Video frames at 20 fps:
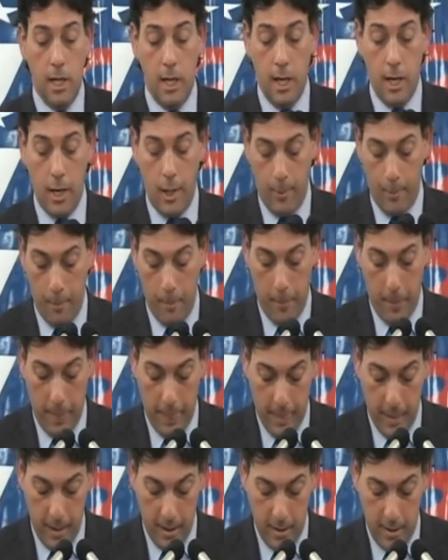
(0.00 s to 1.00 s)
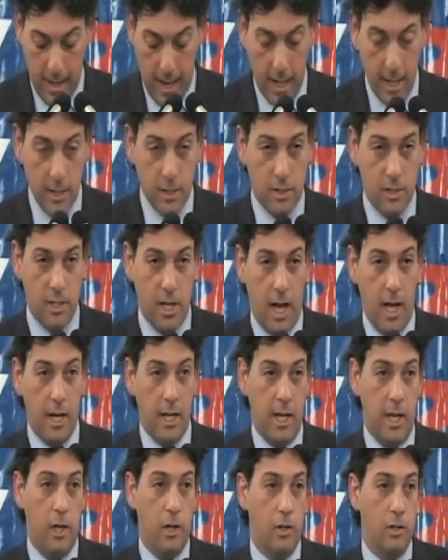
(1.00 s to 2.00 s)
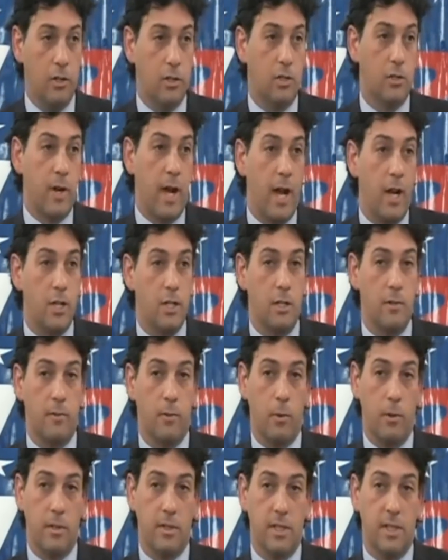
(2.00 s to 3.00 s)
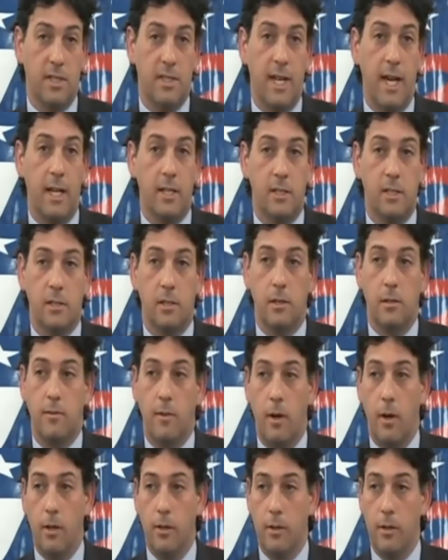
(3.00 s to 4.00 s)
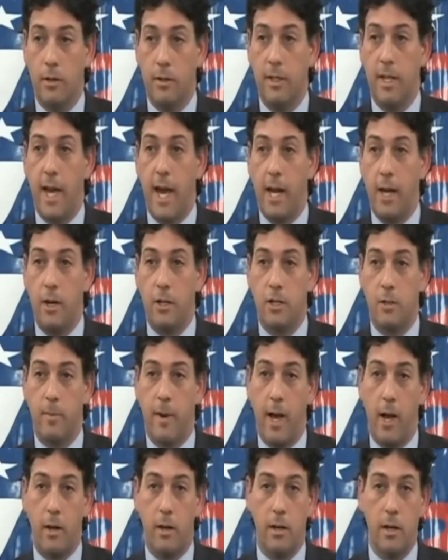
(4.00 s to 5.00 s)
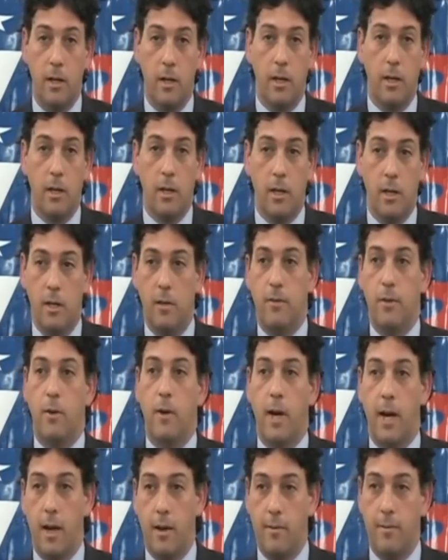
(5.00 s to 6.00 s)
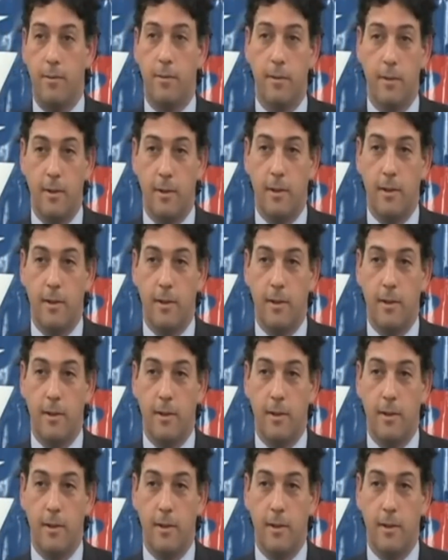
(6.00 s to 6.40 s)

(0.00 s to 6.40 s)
Um, that is not a good strategy for success. You've all heard the adage about if you have,